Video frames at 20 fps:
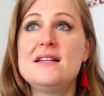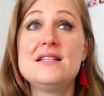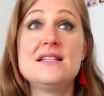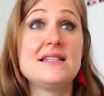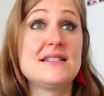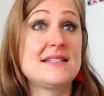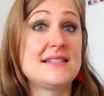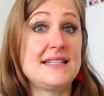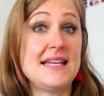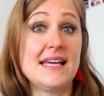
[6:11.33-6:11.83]

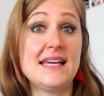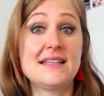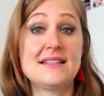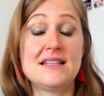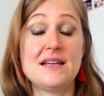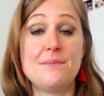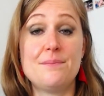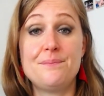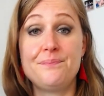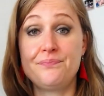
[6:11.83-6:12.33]
stick
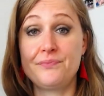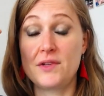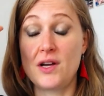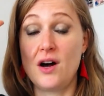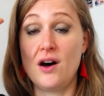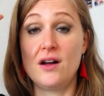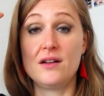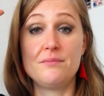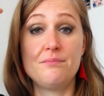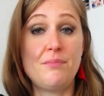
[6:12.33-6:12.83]
them
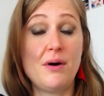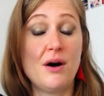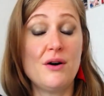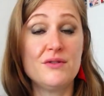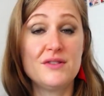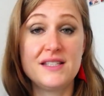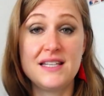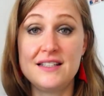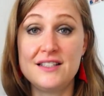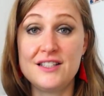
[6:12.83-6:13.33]
on
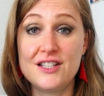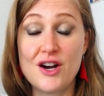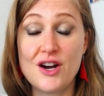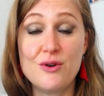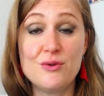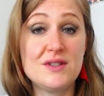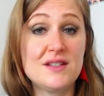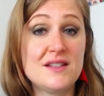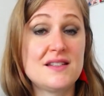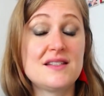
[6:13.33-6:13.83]
post-it
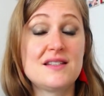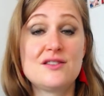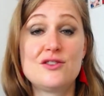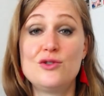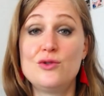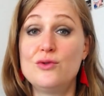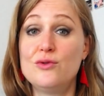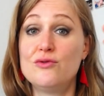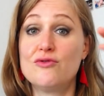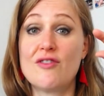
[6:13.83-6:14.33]
notes,
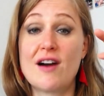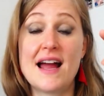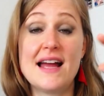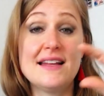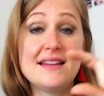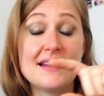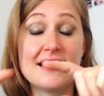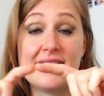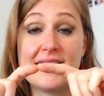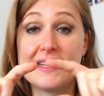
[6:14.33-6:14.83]
to
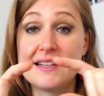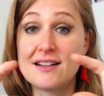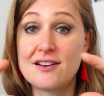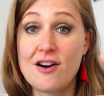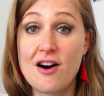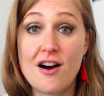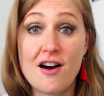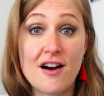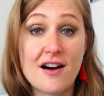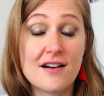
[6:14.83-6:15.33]
write a little
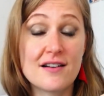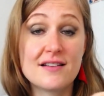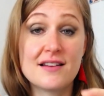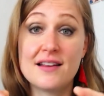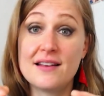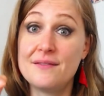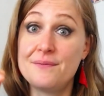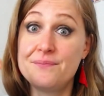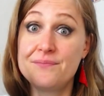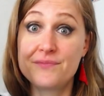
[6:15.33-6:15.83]
card,
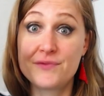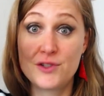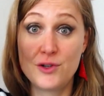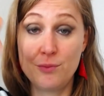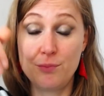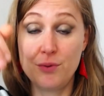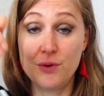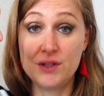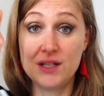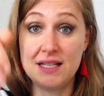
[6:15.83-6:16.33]
to
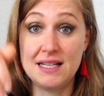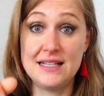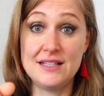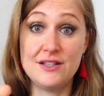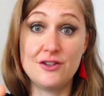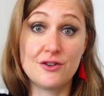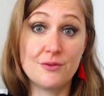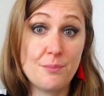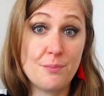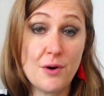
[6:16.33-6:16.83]
put it in
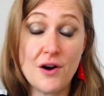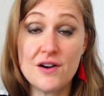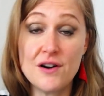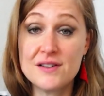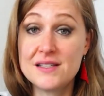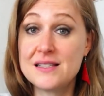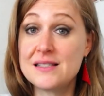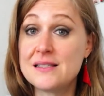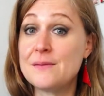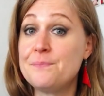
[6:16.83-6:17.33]
your
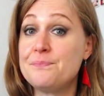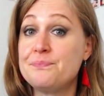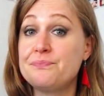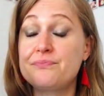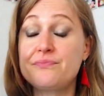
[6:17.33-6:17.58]
purse,